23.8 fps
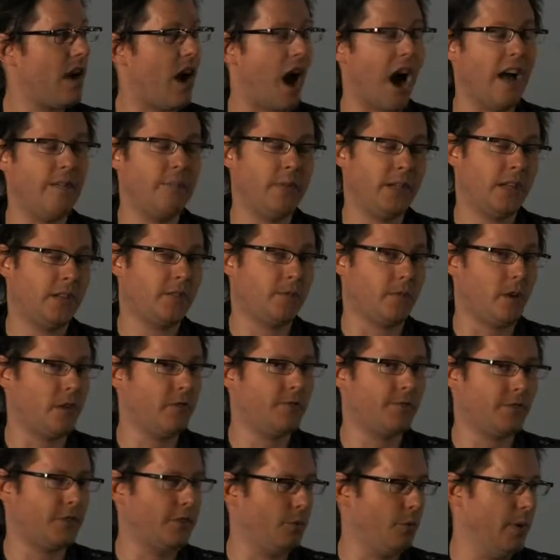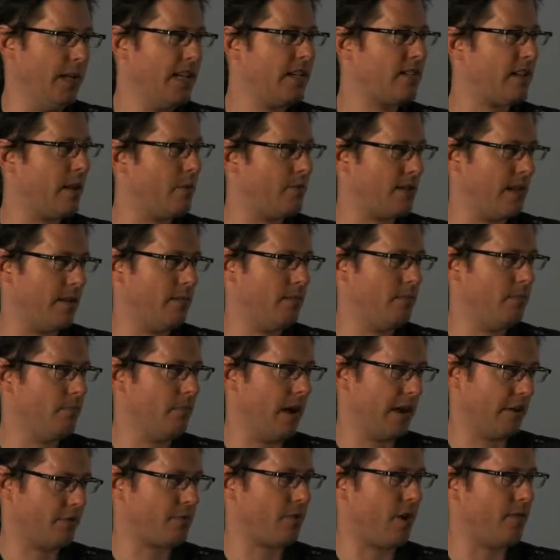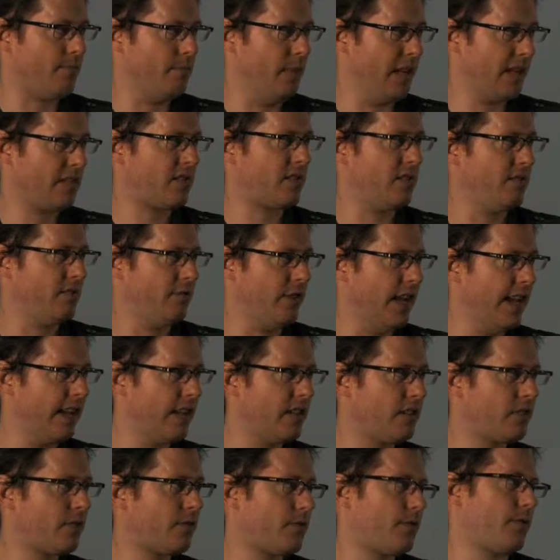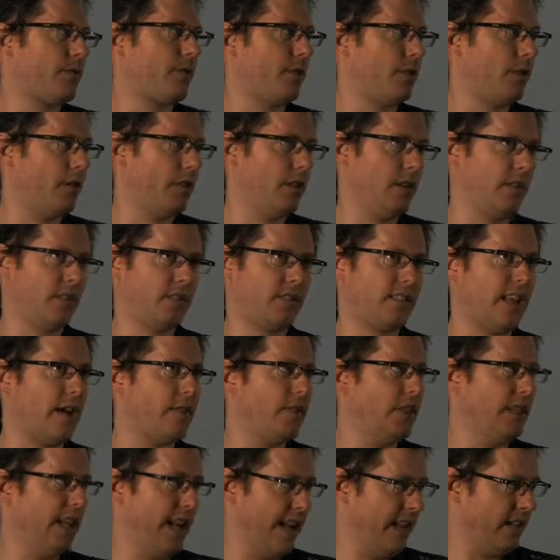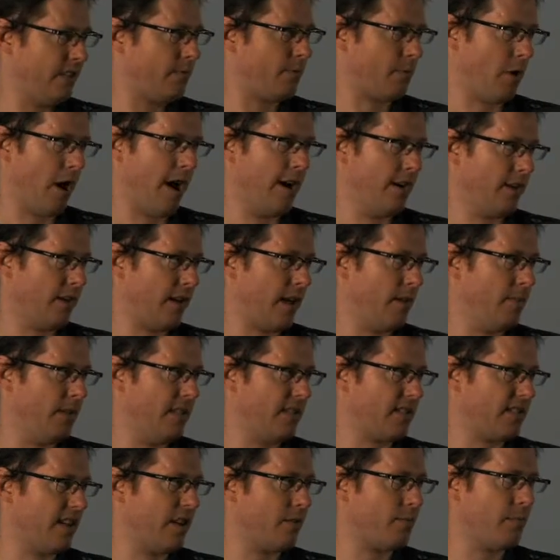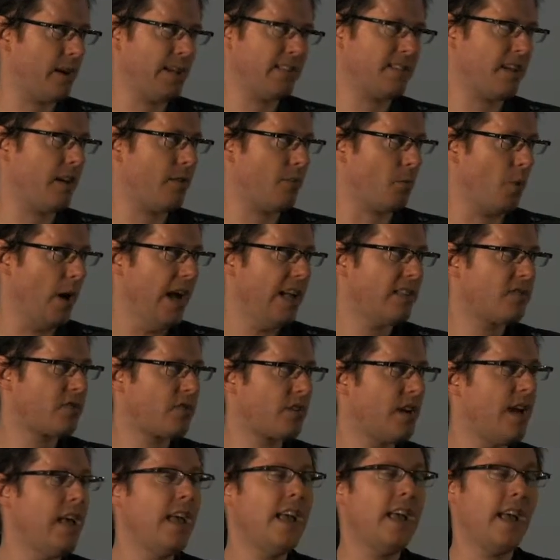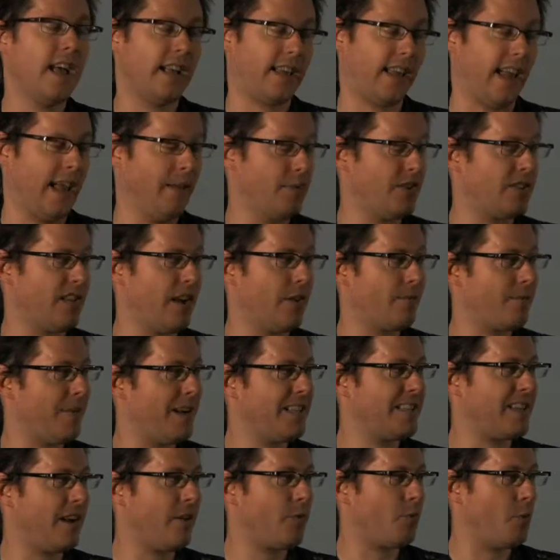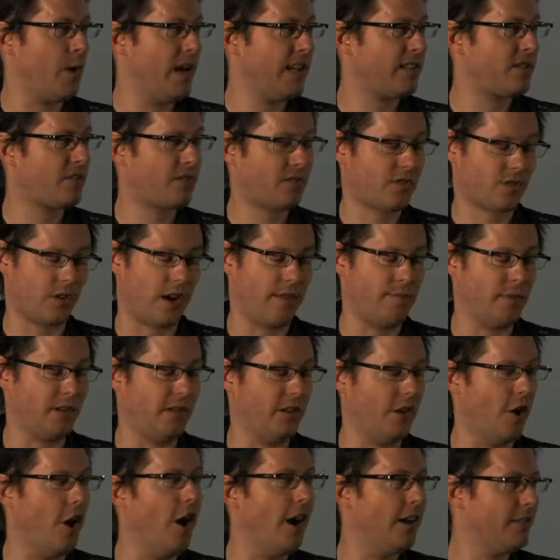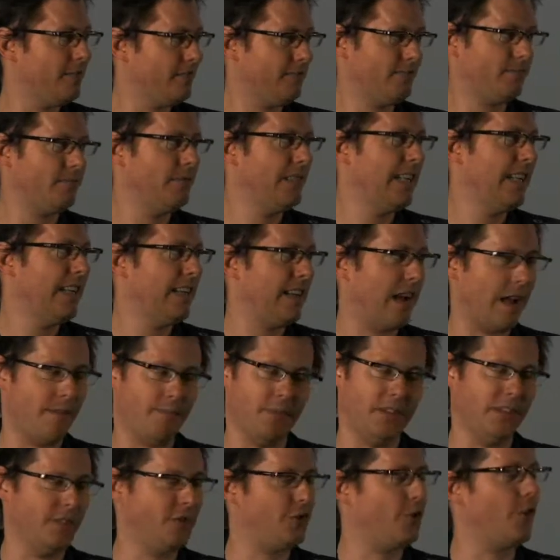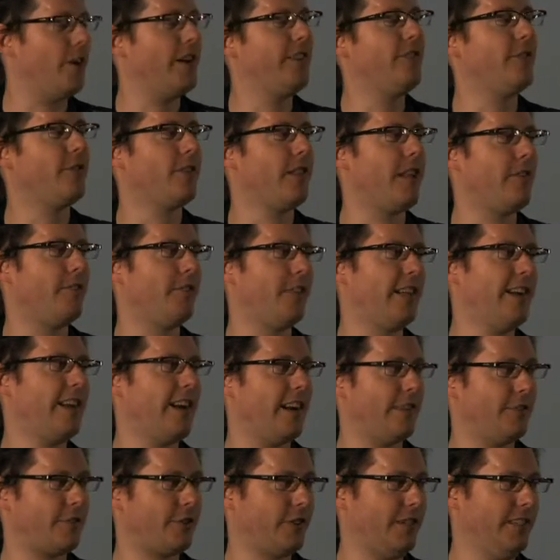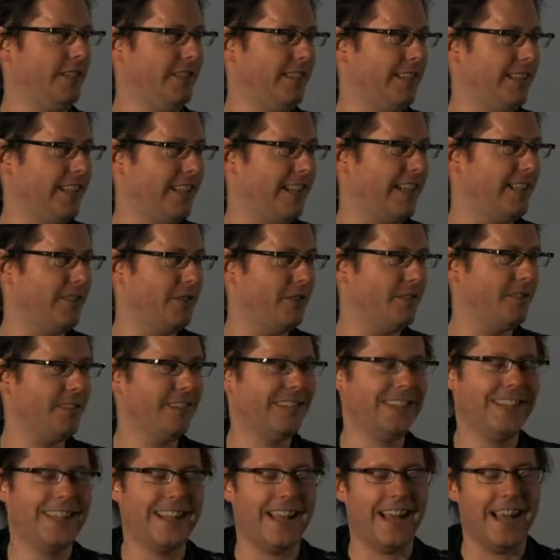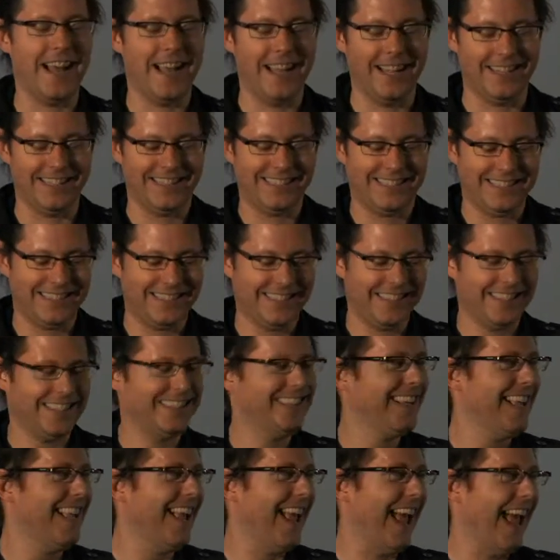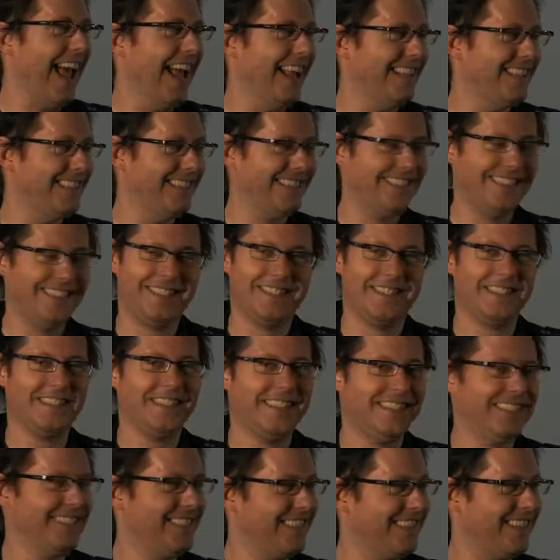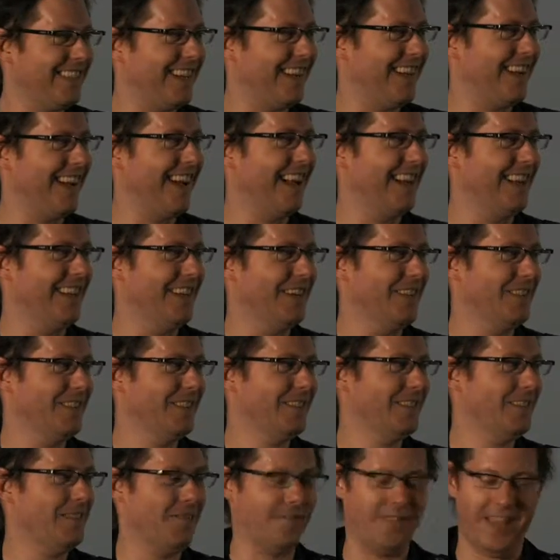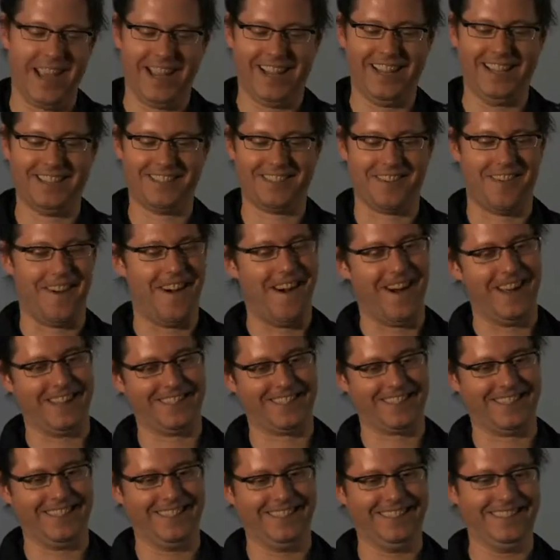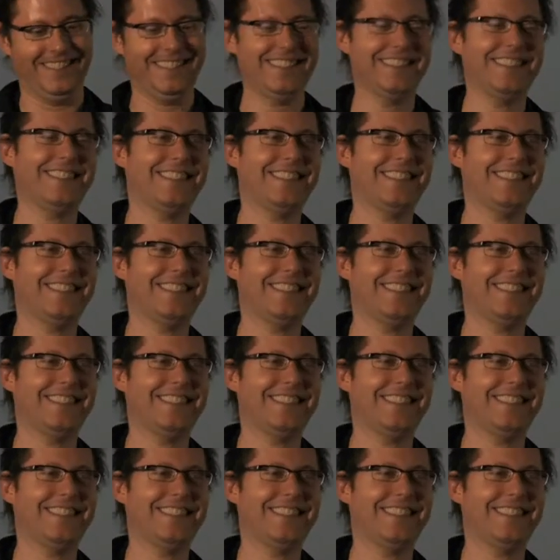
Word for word: I've been on the road for two weeks. I was at Microsoft Mix in Vegas for the seven days prior to coming to South by Southwest. Came to South by Southwest, so I've been gone. I've been enjoying your lovely country. Thank your, you. Uh, and what a cross section! I know Vegas, Vegas, Austin. Austin.